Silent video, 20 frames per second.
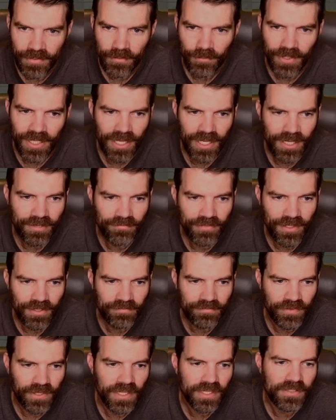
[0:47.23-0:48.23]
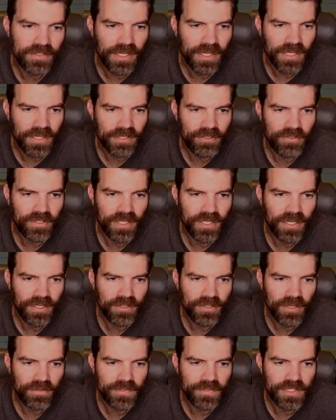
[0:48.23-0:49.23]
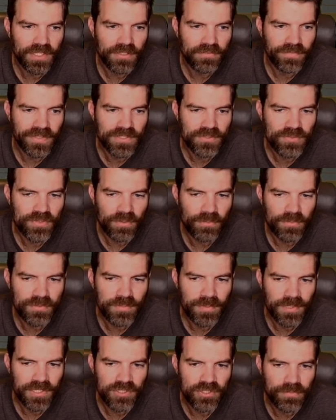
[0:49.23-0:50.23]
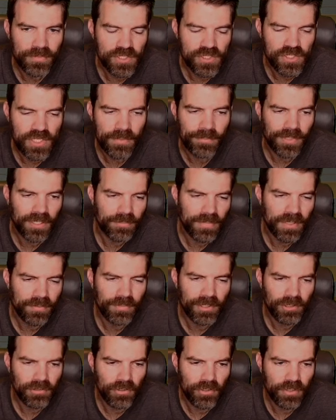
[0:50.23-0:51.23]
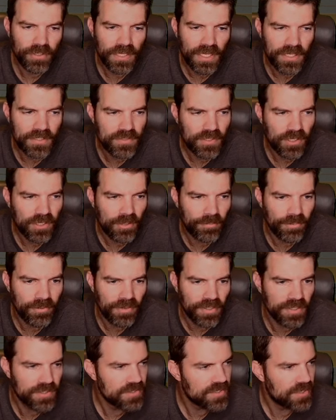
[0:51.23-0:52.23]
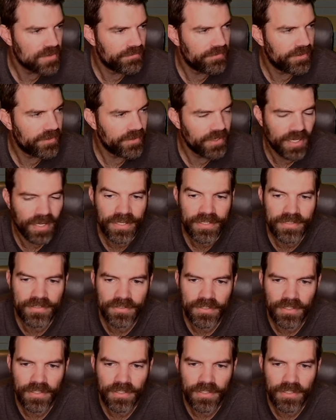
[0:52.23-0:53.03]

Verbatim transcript: We have the event. I already kind of covered the event, so I won't spend too much time, but maybe I'll look at a couple things at the very end.